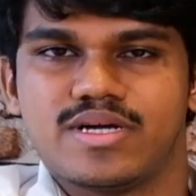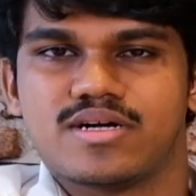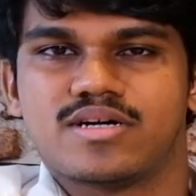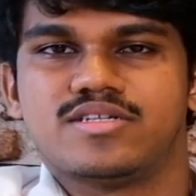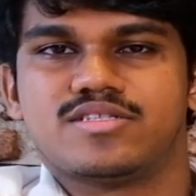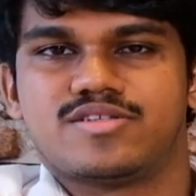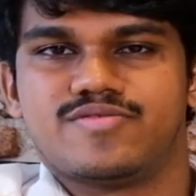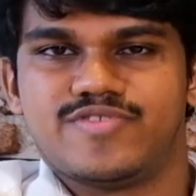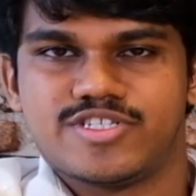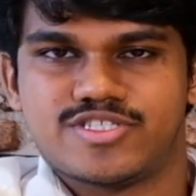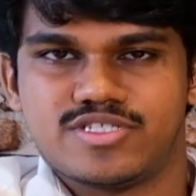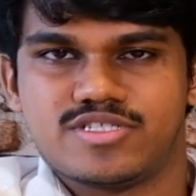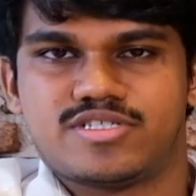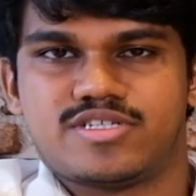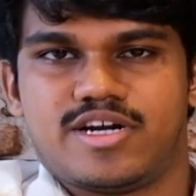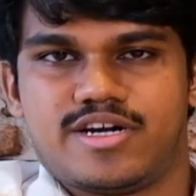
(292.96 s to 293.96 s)
a conservation
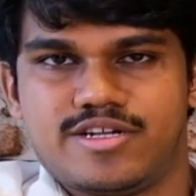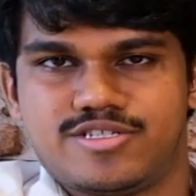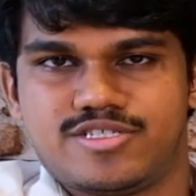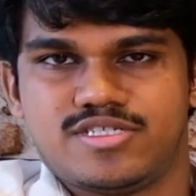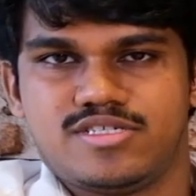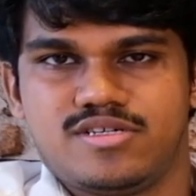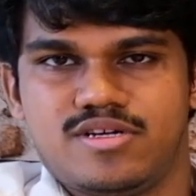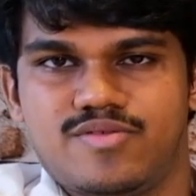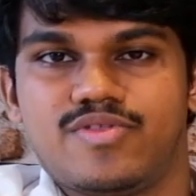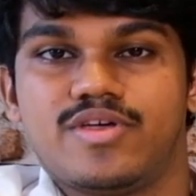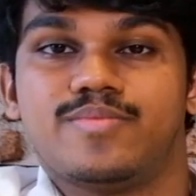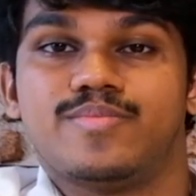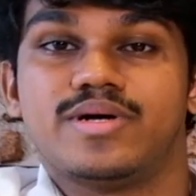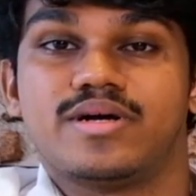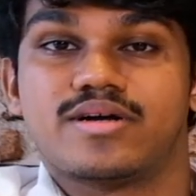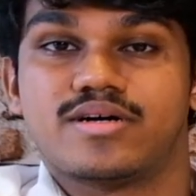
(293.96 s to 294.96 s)
strategy, they
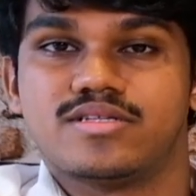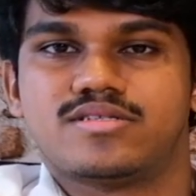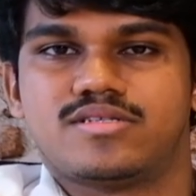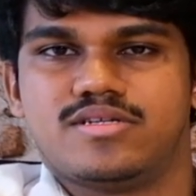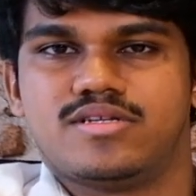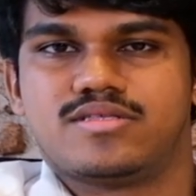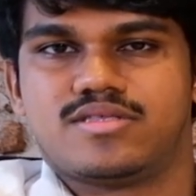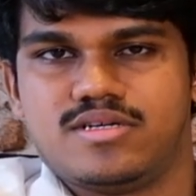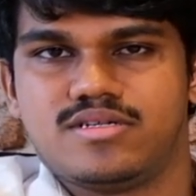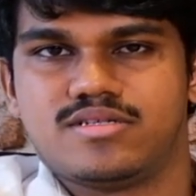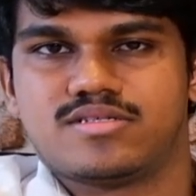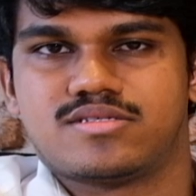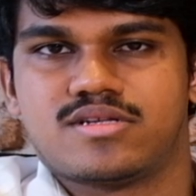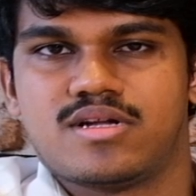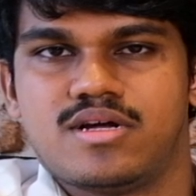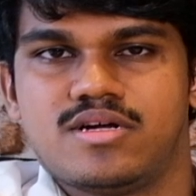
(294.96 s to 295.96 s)
may consider
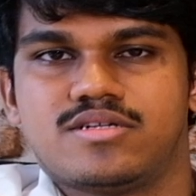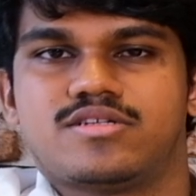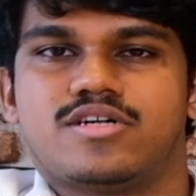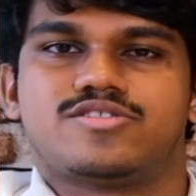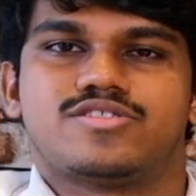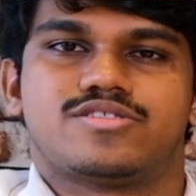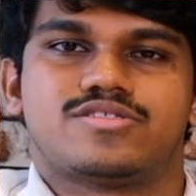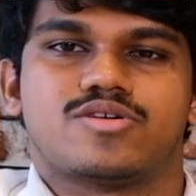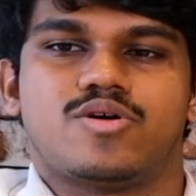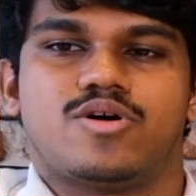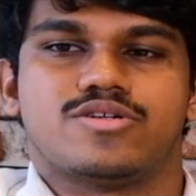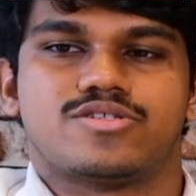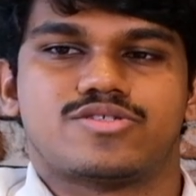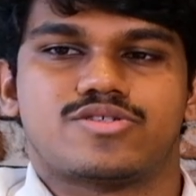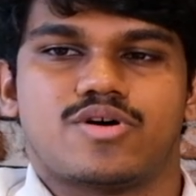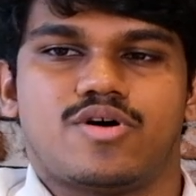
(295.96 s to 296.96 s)
things such as the
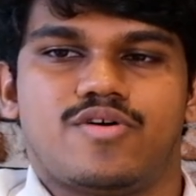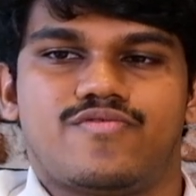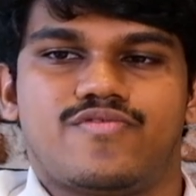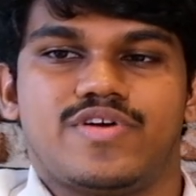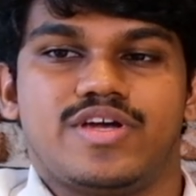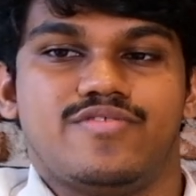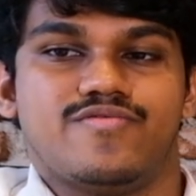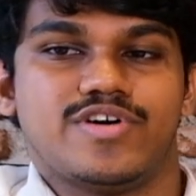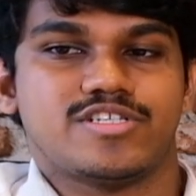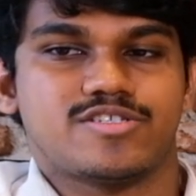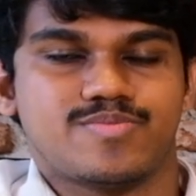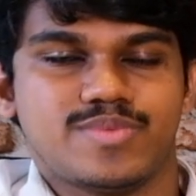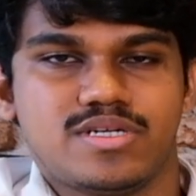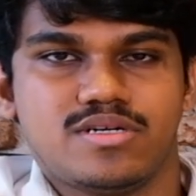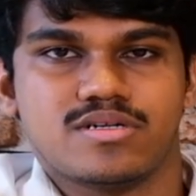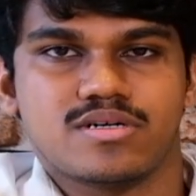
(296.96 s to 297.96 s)
cost of
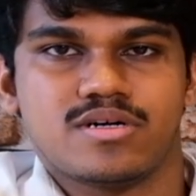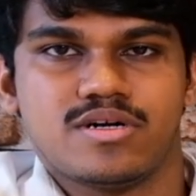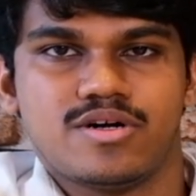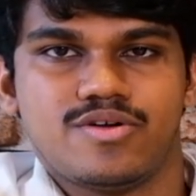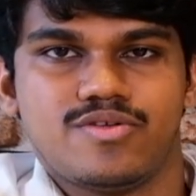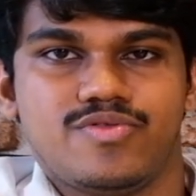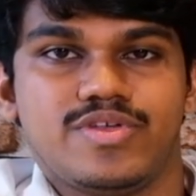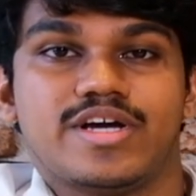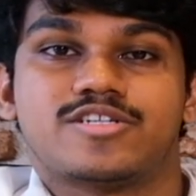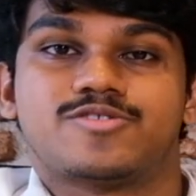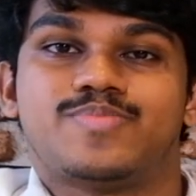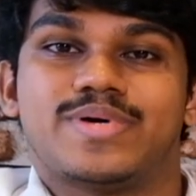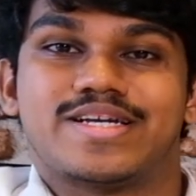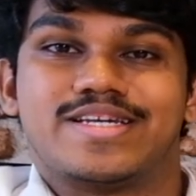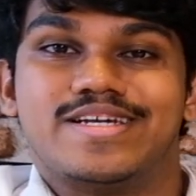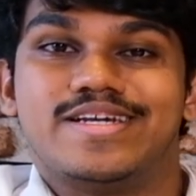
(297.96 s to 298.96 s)
investment, the
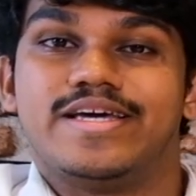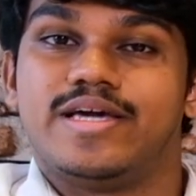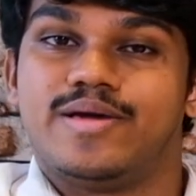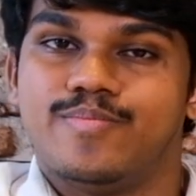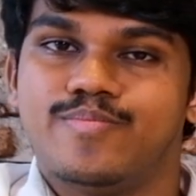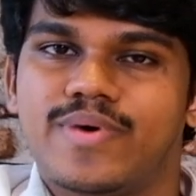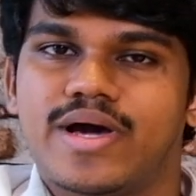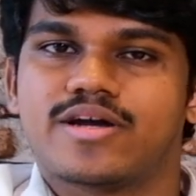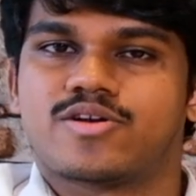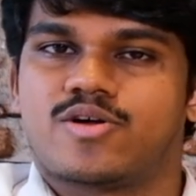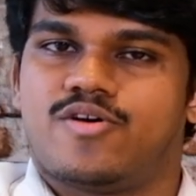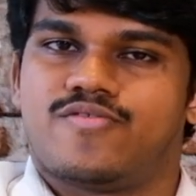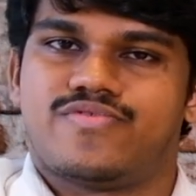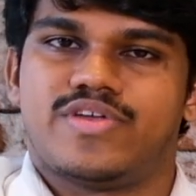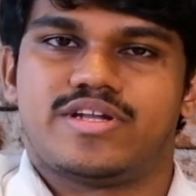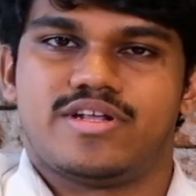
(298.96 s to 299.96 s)
expected impact
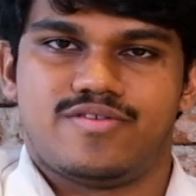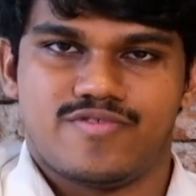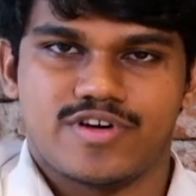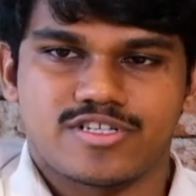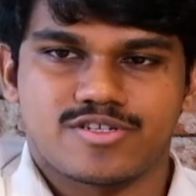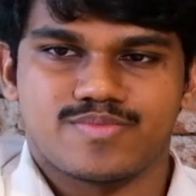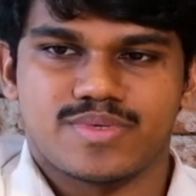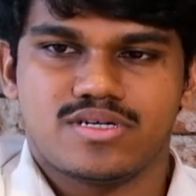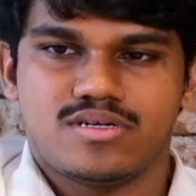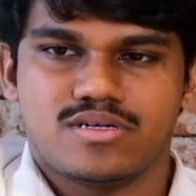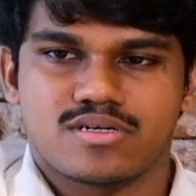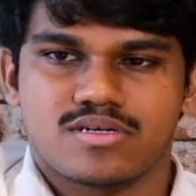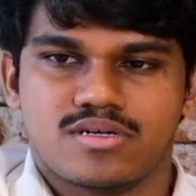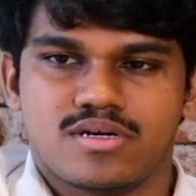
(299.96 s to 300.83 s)
of that investment,